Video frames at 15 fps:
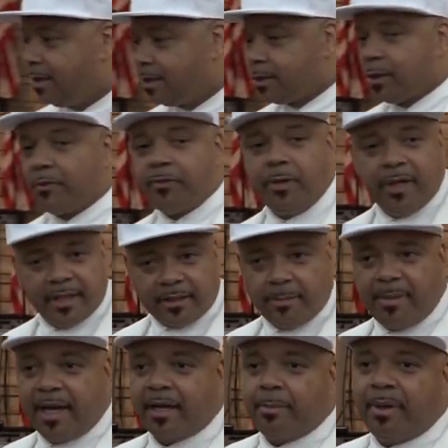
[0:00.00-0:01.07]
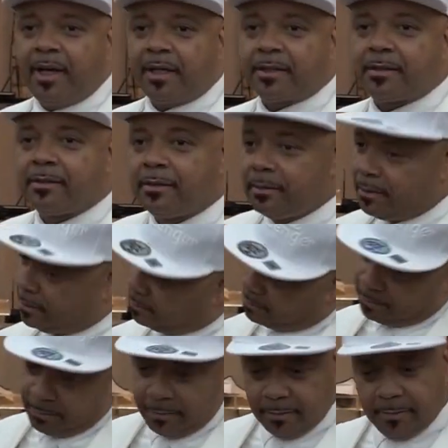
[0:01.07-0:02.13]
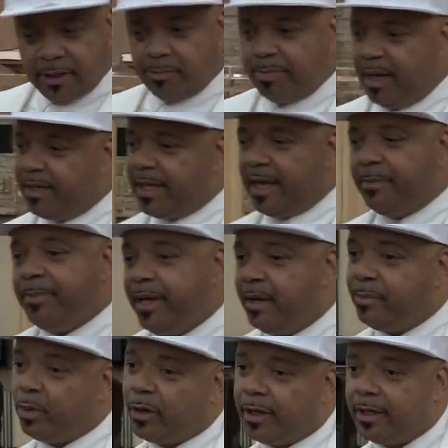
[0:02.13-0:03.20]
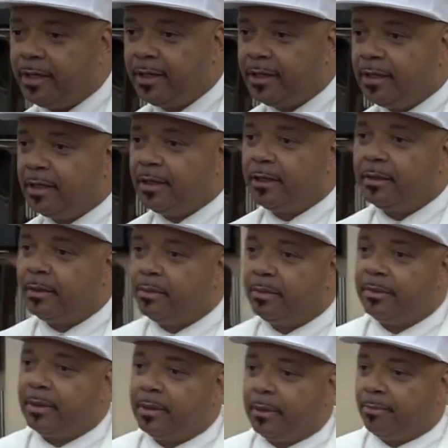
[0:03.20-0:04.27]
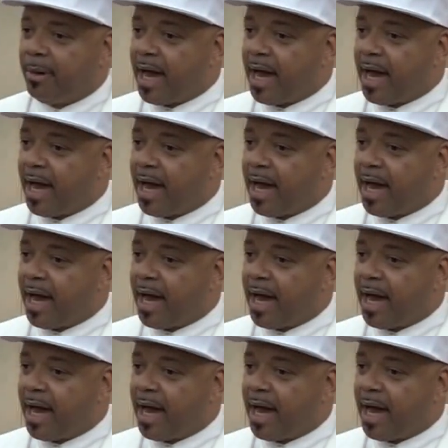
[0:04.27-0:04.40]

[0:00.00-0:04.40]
So if you hit the mega bucks, spend that bad boy.